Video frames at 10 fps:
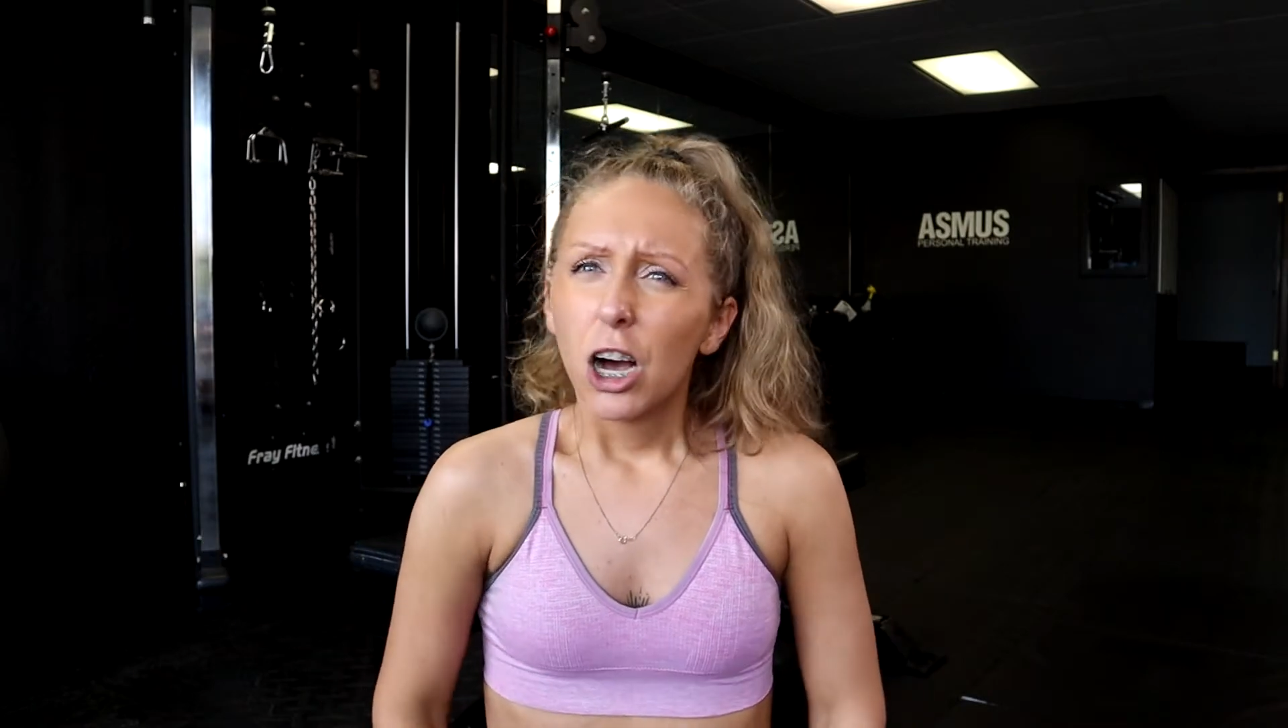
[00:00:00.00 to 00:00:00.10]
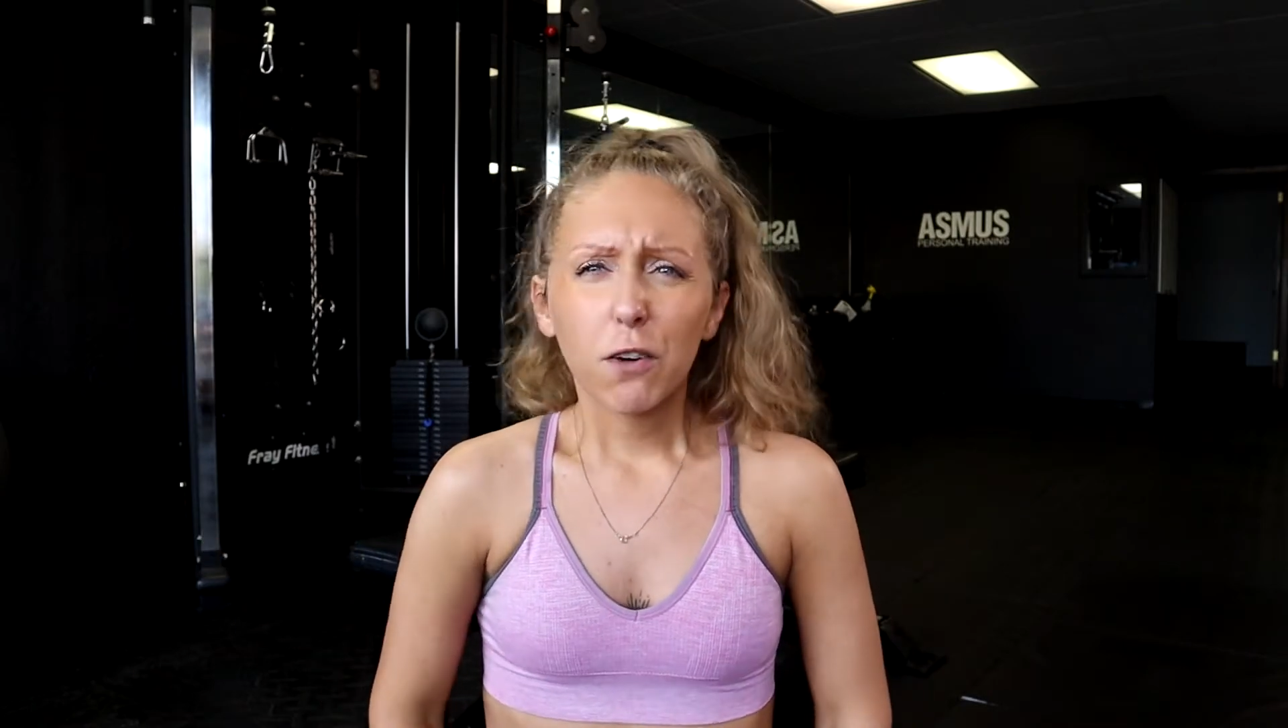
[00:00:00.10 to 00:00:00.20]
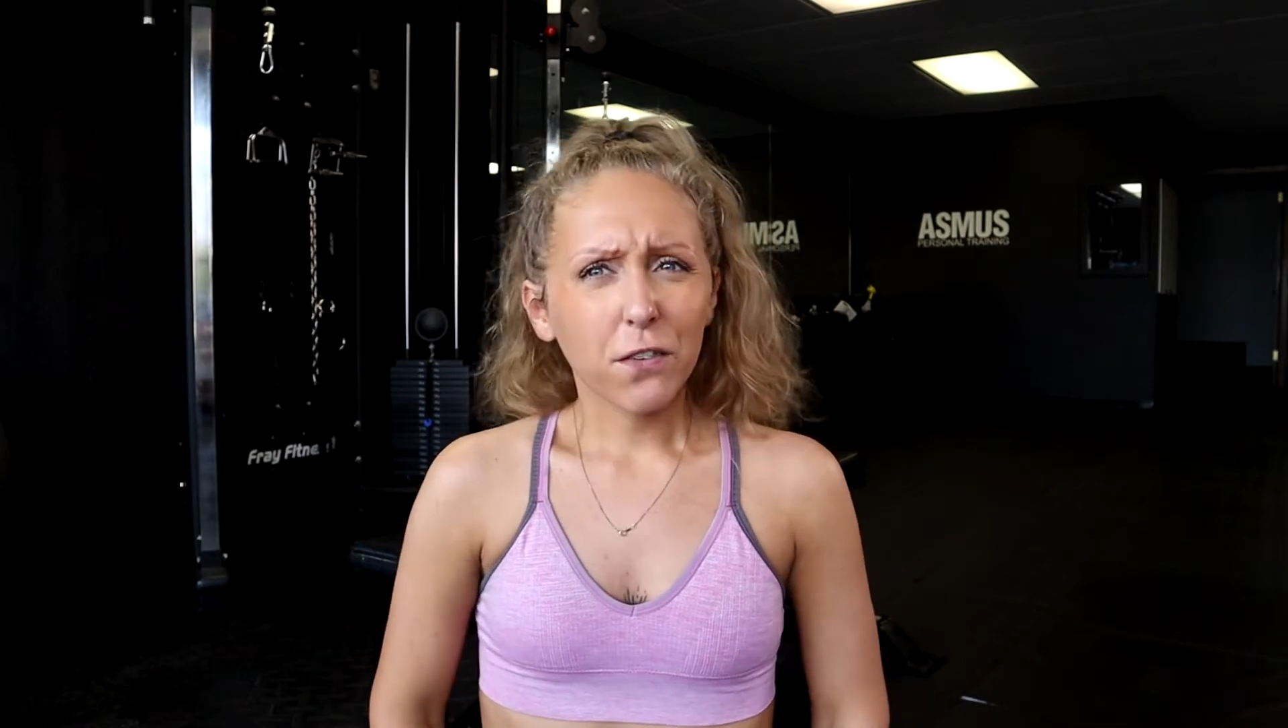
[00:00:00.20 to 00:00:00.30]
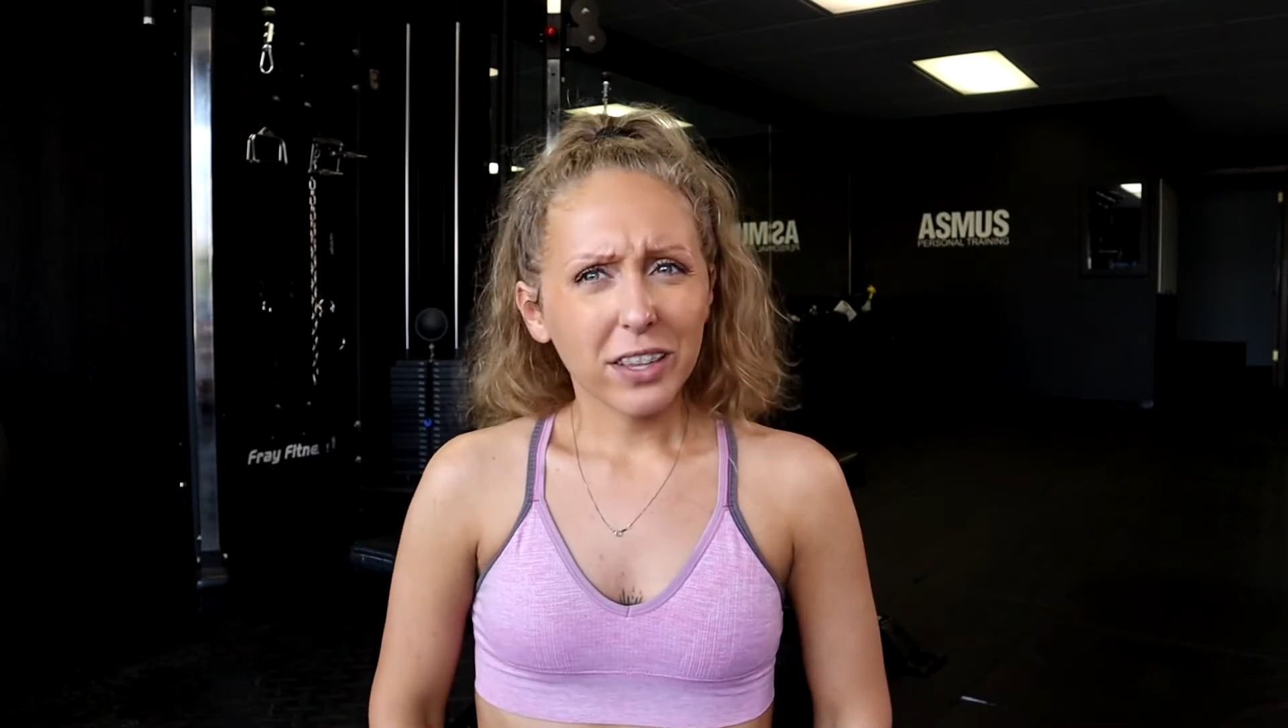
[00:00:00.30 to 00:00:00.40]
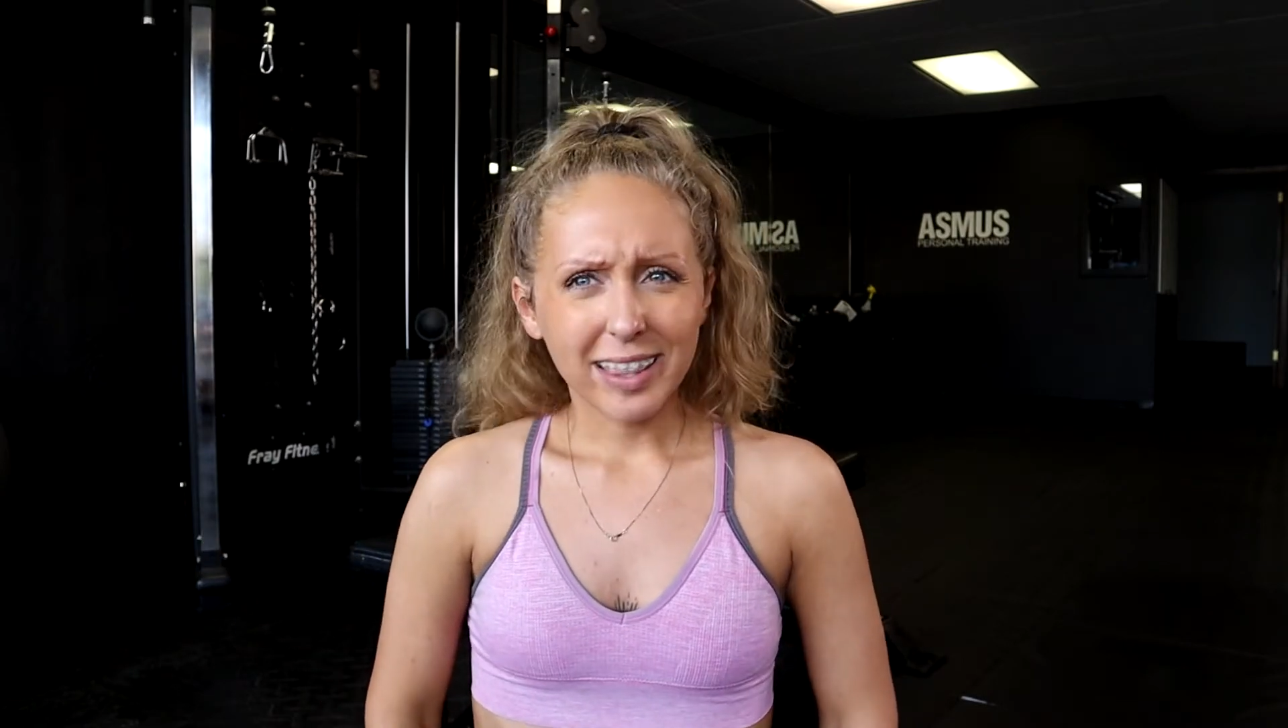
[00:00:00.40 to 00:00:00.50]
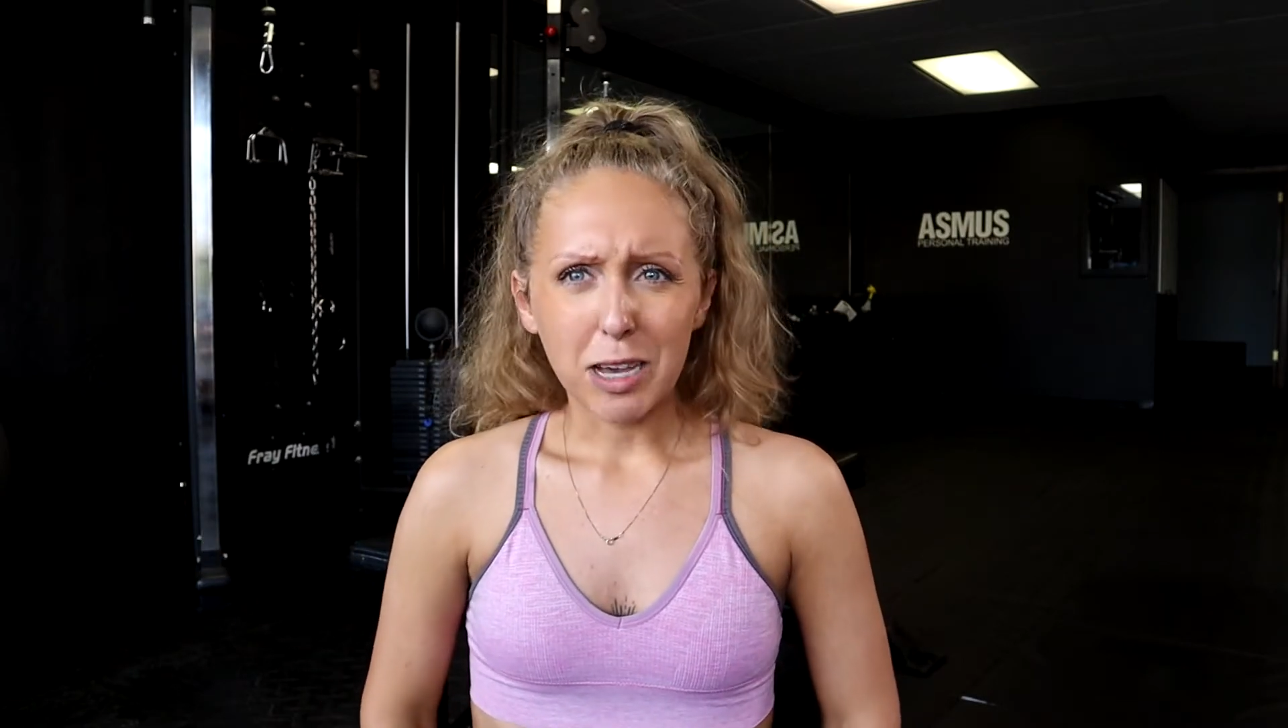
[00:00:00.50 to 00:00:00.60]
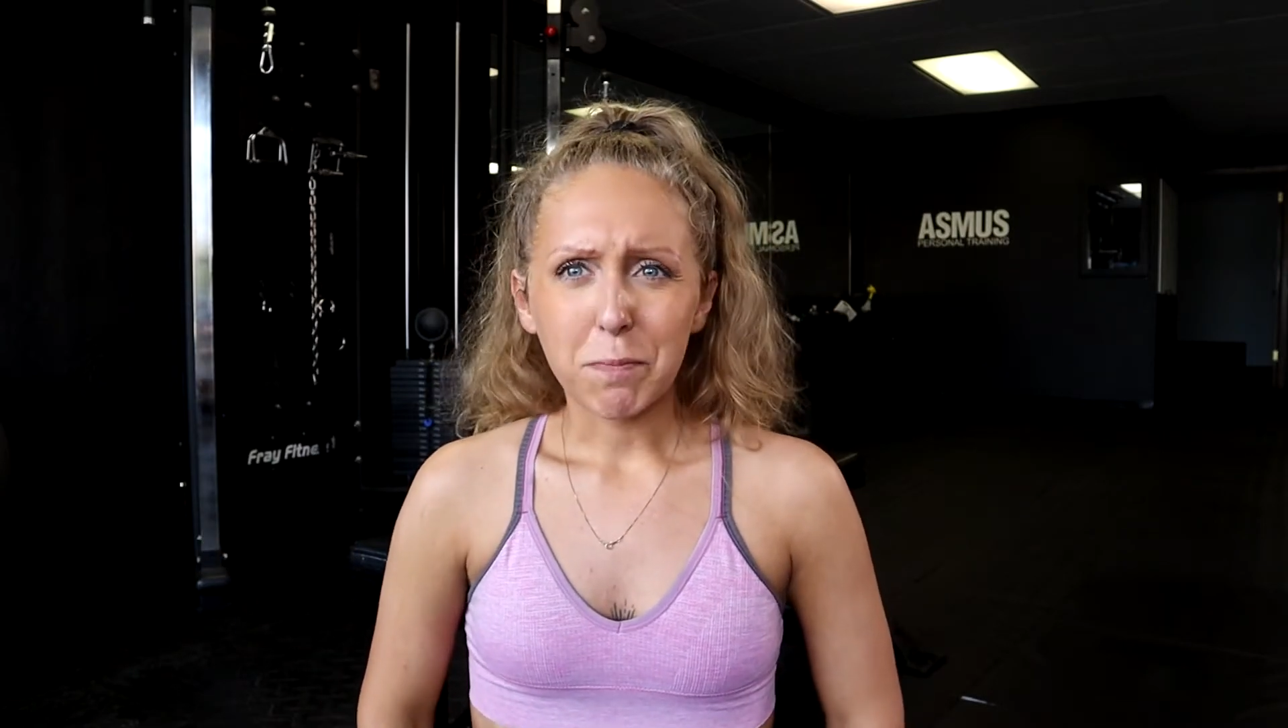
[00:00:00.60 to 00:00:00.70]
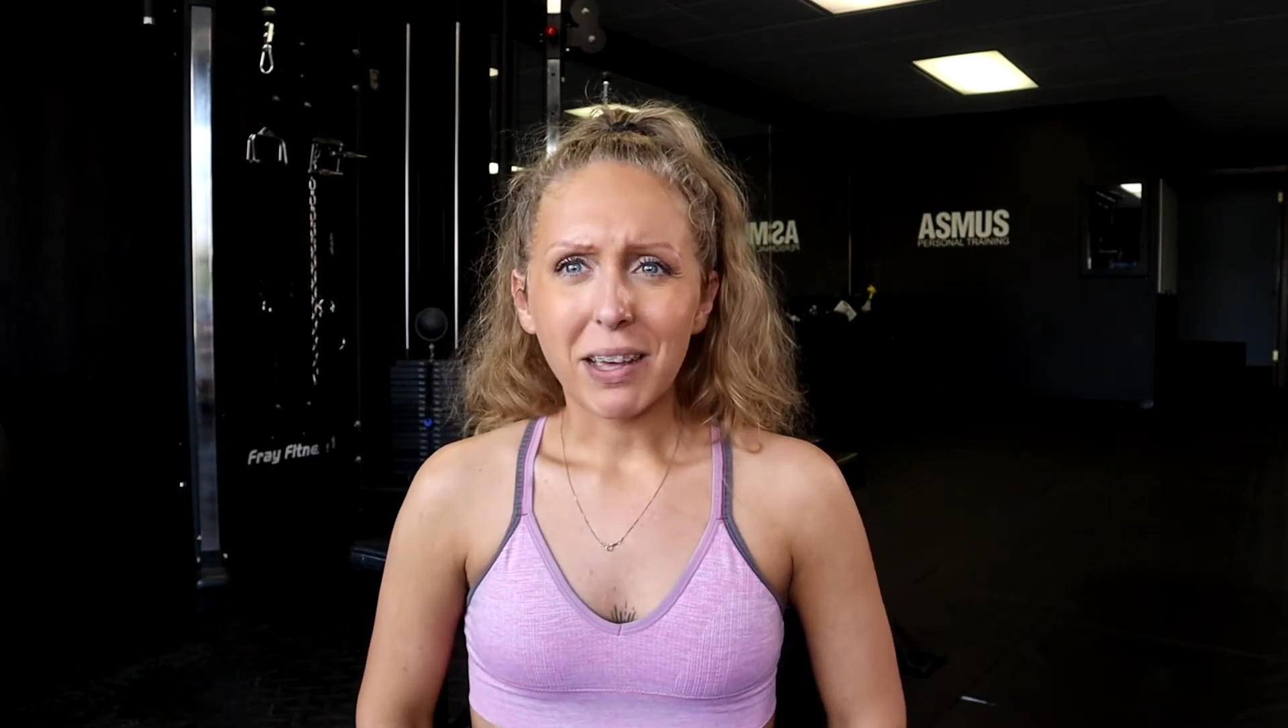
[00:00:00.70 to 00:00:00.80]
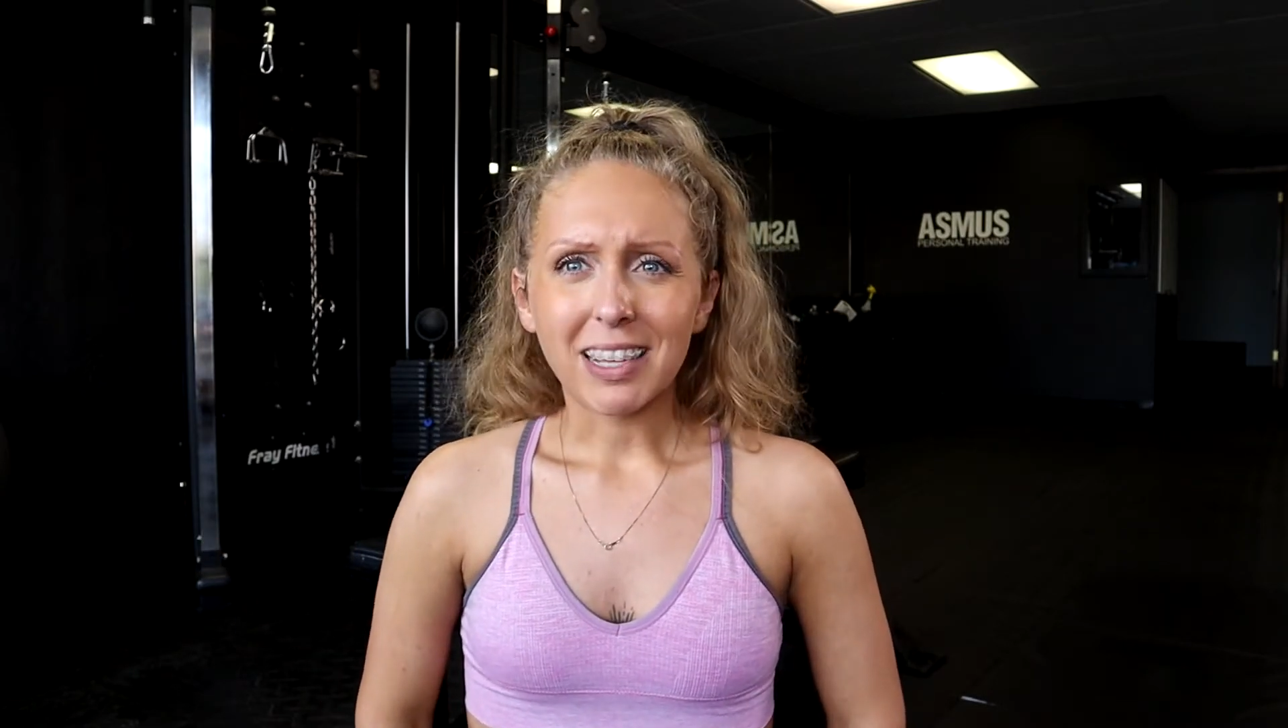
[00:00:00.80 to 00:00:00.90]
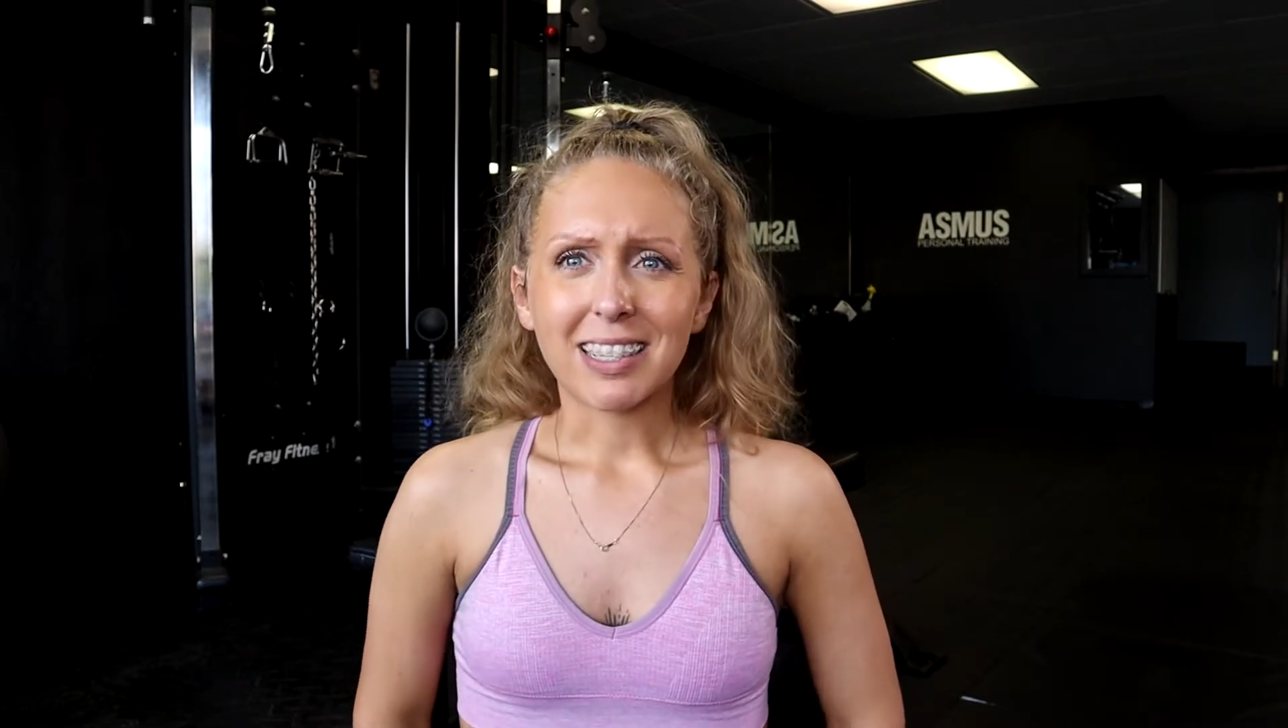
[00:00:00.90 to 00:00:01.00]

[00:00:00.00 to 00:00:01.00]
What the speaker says: Hopefully that makes